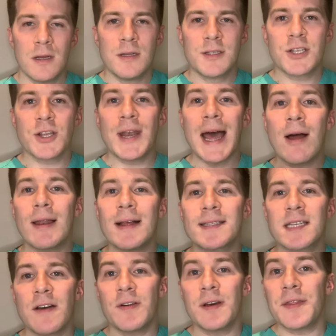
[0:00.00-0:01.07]
So now let's
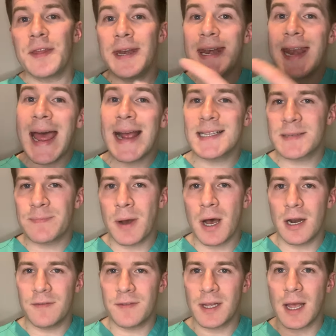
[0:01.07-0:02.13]
cover the next
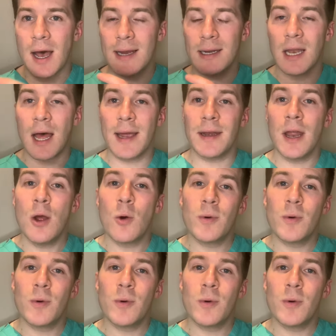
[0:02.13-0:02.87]
part of the guideline,